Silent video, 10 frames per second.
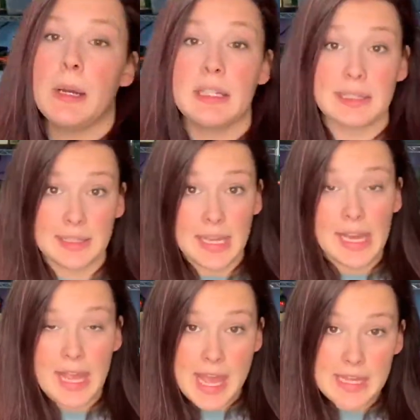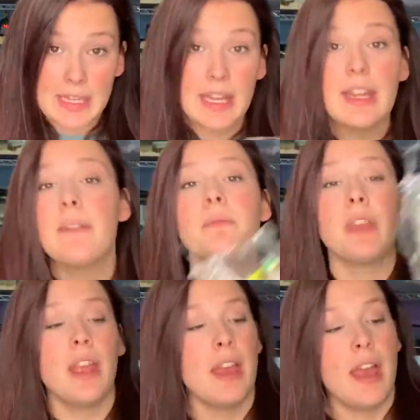Snicket,
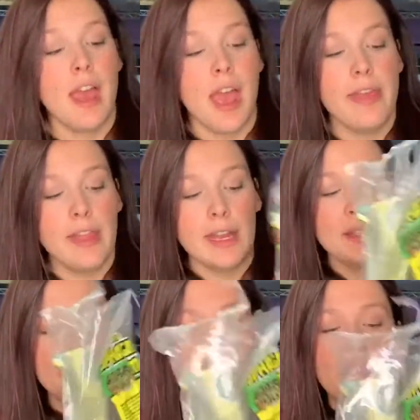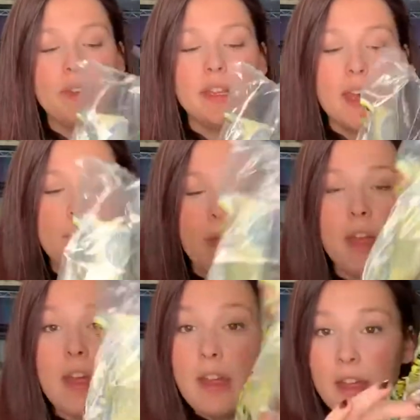and then I saved some
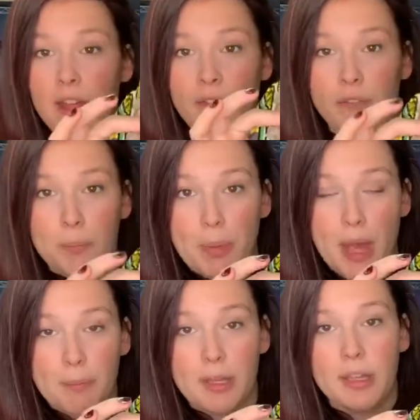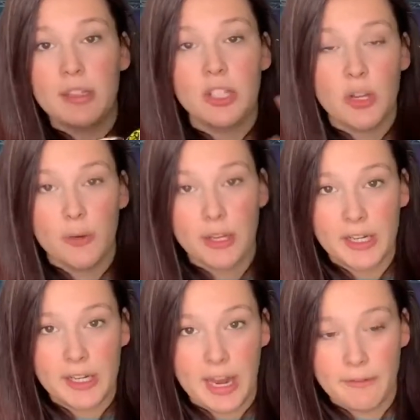for Pip to go with
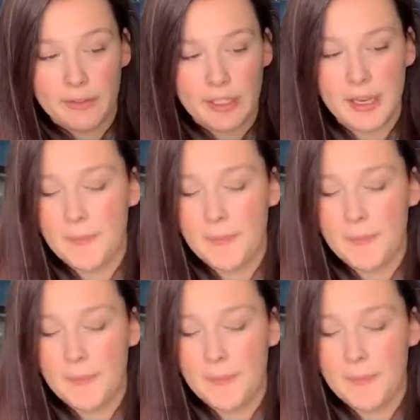her gift.